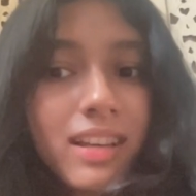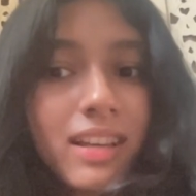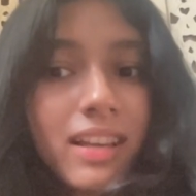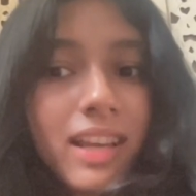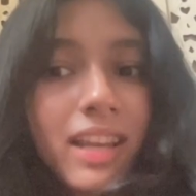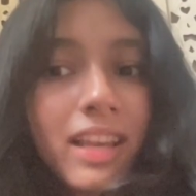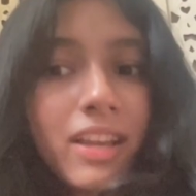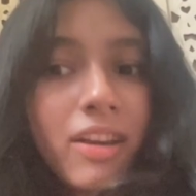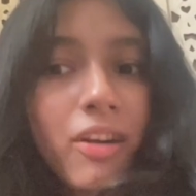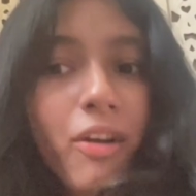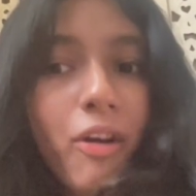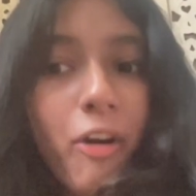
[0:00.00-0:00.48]

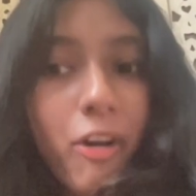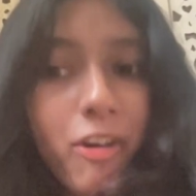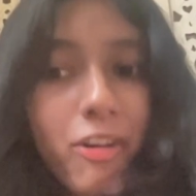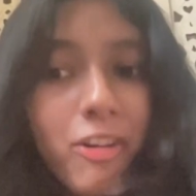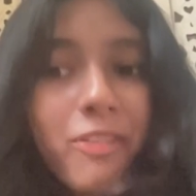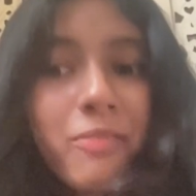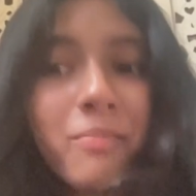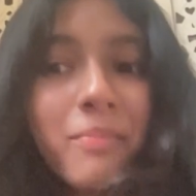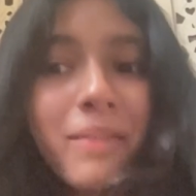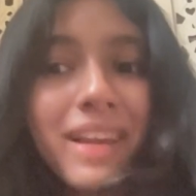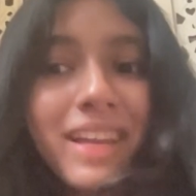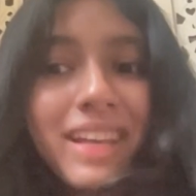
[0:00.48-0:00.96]
Like all
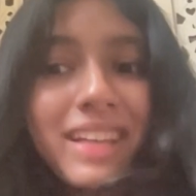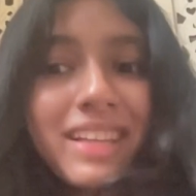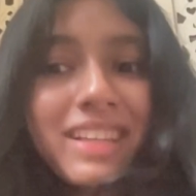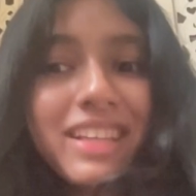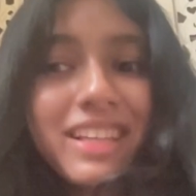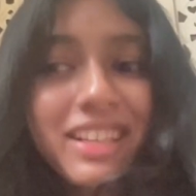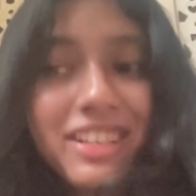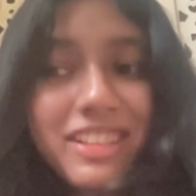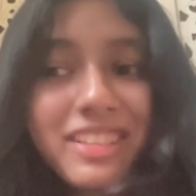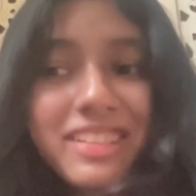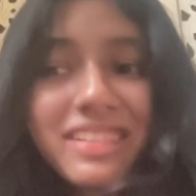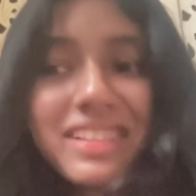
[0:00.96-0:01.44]
of my
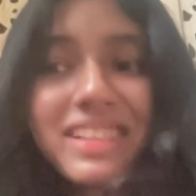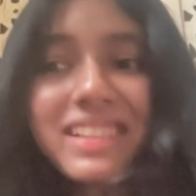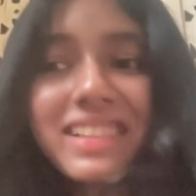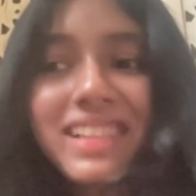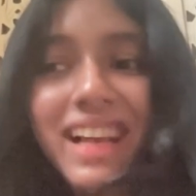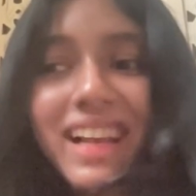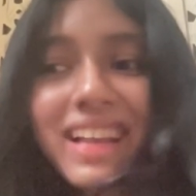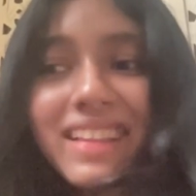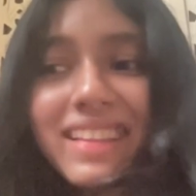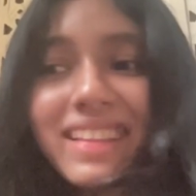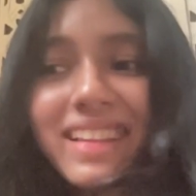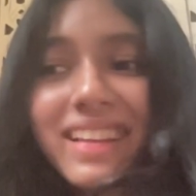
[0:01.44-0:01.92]
teachers,
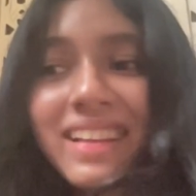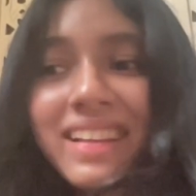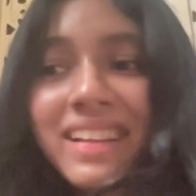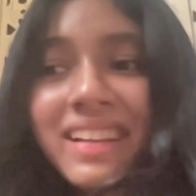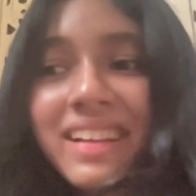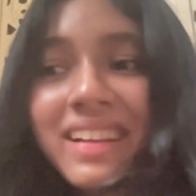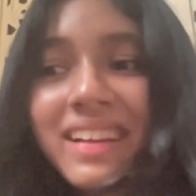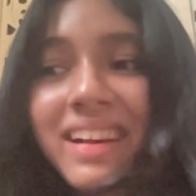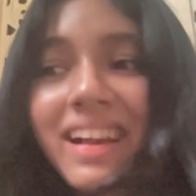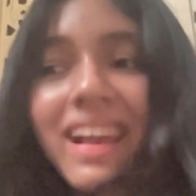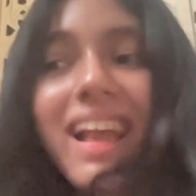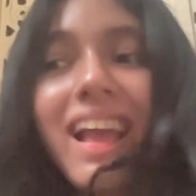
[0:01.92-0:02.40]
I
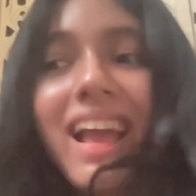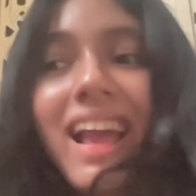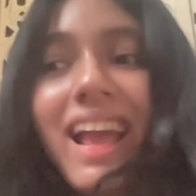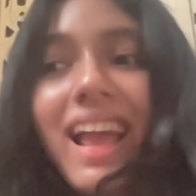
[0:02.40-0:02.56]
think